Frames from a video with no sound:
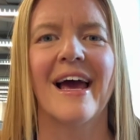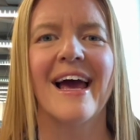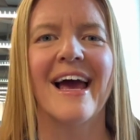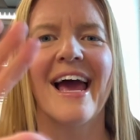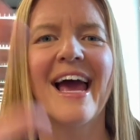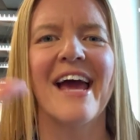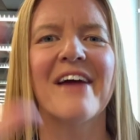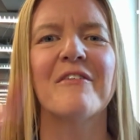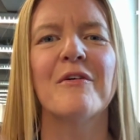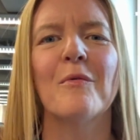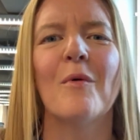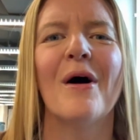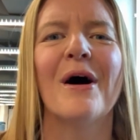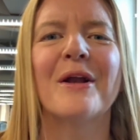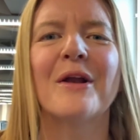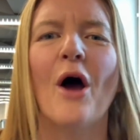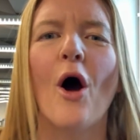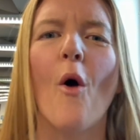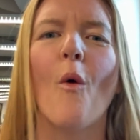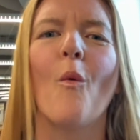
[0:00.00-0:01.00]
Hey
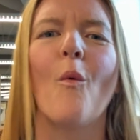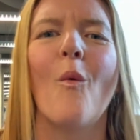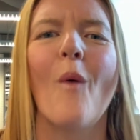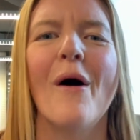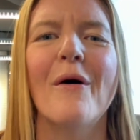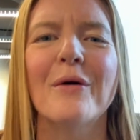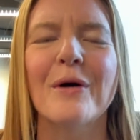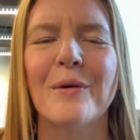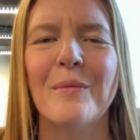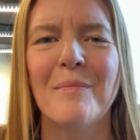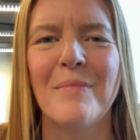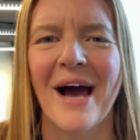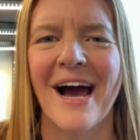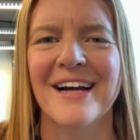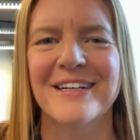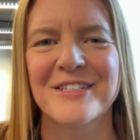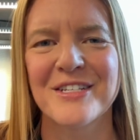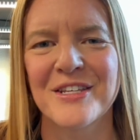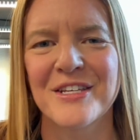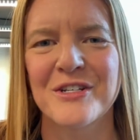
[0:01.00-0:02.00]
everyone, welcome back
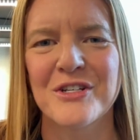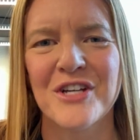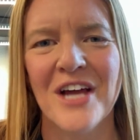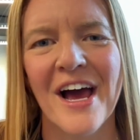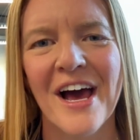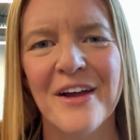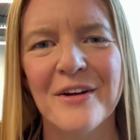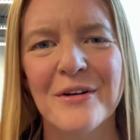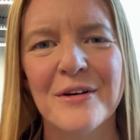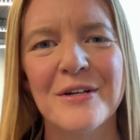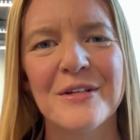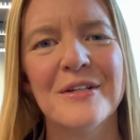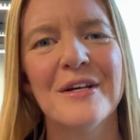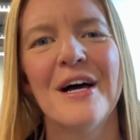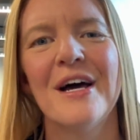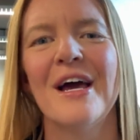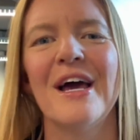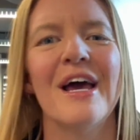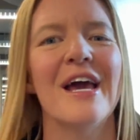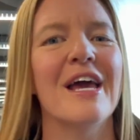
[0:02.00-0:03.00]
to the channel.
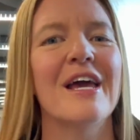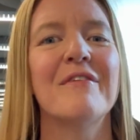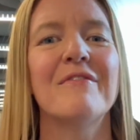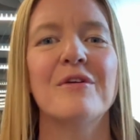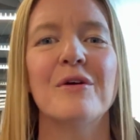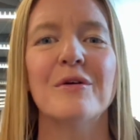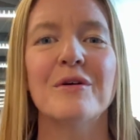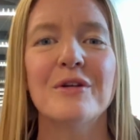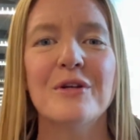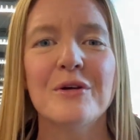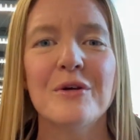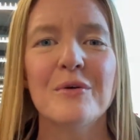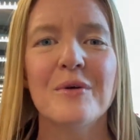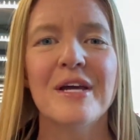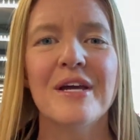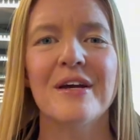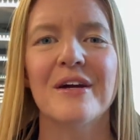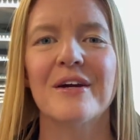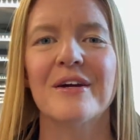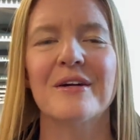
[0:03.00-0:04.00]
If you're new
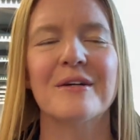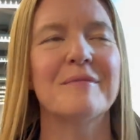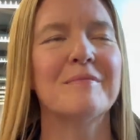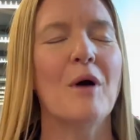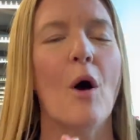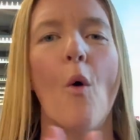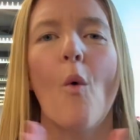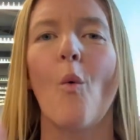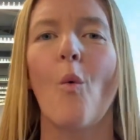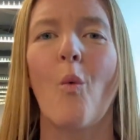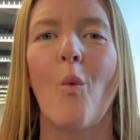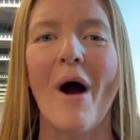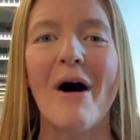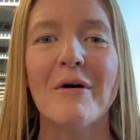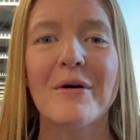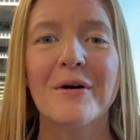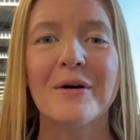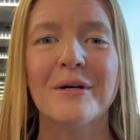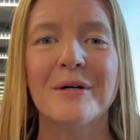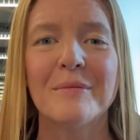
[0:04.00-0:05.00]
here,
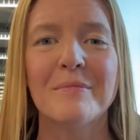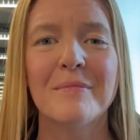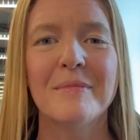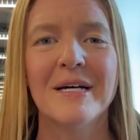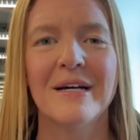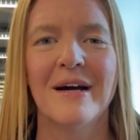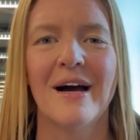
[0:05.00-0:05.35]
welcome.